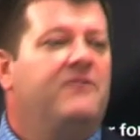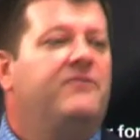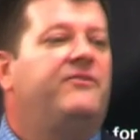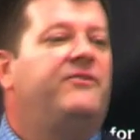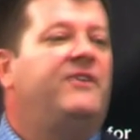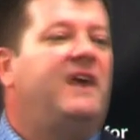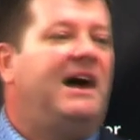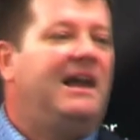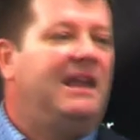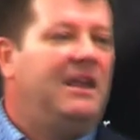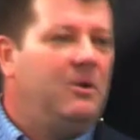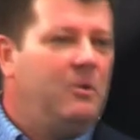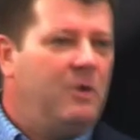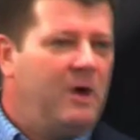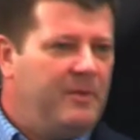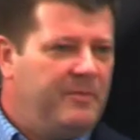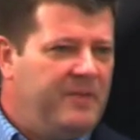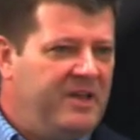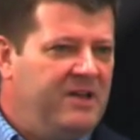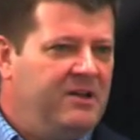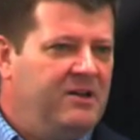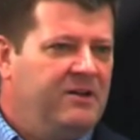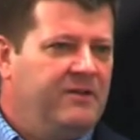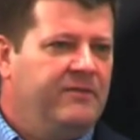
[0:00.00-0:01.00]

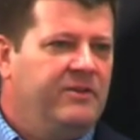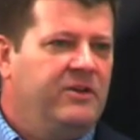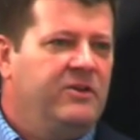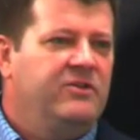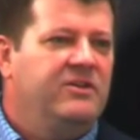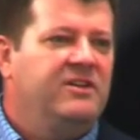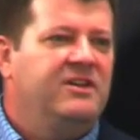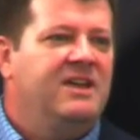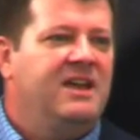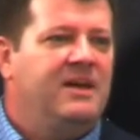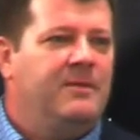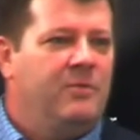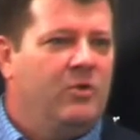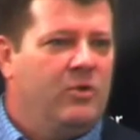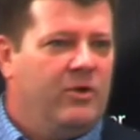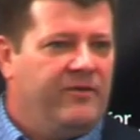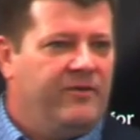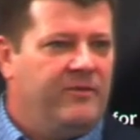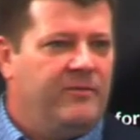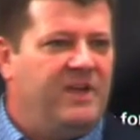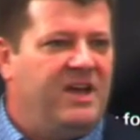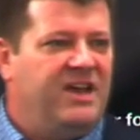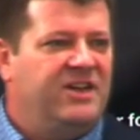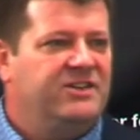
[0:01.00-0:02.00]
follow-up interview to get more
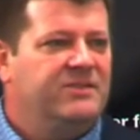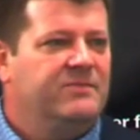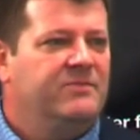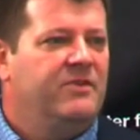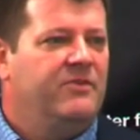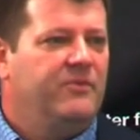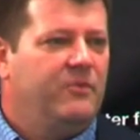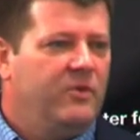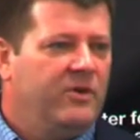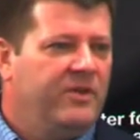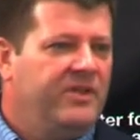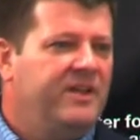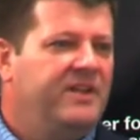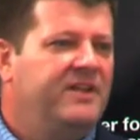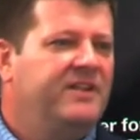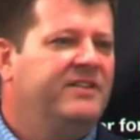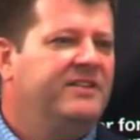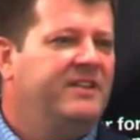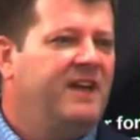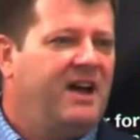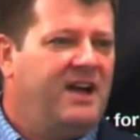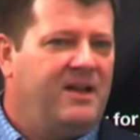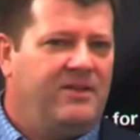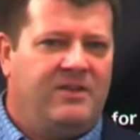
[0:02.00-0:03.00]
information before they
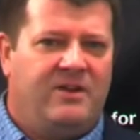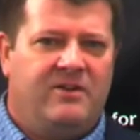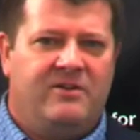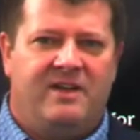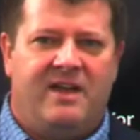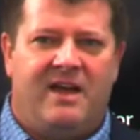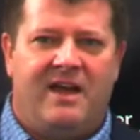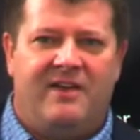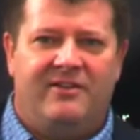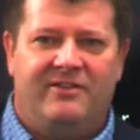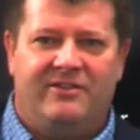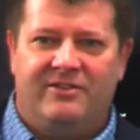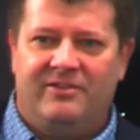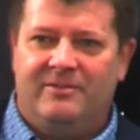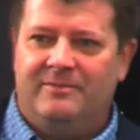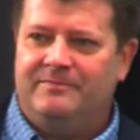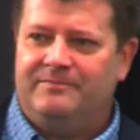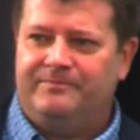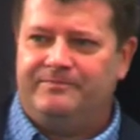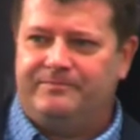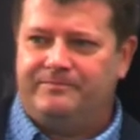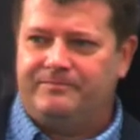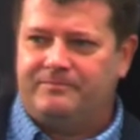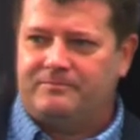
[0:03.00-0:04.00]
design their tests.